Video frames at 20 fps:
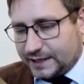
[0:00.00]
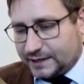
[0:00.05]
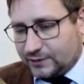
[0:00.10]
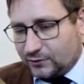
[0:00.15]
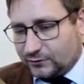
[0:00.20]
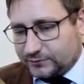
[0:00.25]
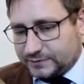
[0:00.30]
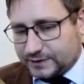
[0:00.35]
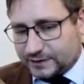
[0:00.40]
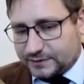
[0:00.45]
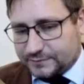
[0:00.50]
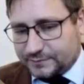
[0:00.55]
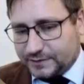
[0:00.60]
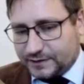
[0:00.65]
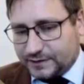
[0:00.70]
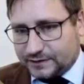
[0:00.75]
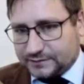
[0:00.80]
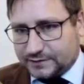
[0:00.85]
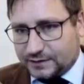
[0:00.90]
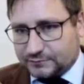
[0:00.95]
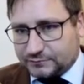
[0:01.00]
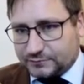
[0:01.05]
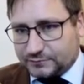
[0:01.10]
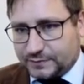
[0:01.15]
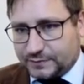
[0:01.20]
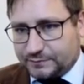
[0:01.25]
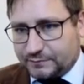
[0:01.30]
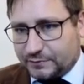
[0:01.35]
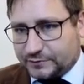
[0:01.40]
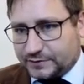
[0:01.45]
contact me, and I would
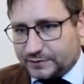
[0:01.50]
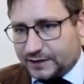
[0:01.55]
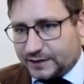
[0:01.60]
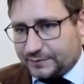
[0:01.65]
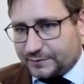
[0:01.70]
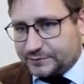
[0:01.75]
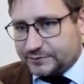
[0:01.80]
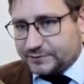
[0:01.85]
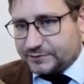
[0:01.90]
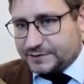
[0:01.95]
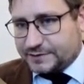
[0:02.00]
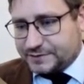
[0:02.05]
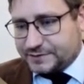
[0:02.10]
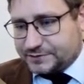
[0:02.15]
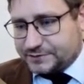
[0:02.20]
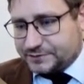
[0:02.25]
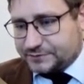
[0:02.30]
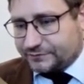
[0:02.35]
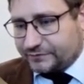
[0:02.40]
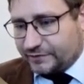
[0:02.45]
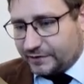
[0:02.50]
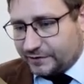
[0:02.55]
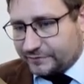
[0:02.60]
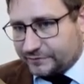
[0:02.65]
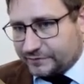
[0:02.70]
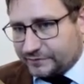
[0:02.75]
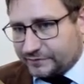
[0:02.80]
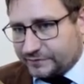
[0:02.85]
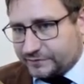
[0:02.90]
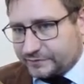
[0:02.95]
be more than happy to assist you further.
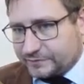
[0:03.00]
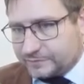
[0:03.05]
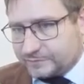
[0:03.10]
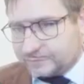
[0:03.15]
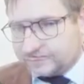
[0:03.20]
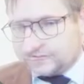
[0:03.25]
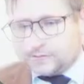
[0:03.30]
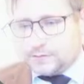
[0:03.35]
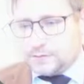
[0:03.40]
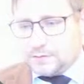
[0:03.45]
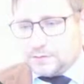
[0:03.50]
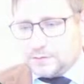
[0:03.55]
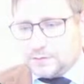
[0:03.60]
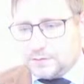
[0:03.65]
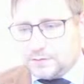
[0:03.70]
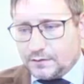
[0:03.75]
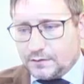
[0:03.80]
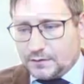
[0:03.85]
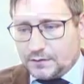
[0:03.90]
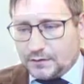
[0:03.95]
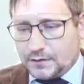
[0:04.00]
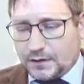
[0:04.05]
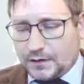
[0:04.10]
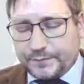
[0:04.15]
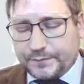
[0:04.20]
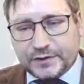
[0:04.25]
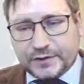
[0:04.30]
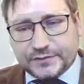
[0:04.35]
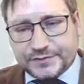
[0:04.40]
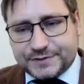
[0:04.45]

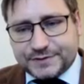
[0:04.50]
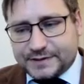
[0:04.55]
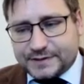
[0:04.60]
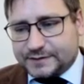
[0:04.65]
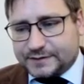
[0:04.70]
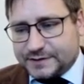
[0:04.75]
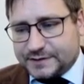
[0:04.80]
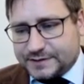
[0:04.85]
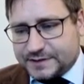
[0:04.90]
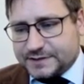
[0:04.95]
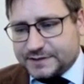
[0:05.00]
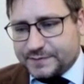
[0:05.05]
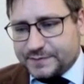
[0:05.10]
Because this is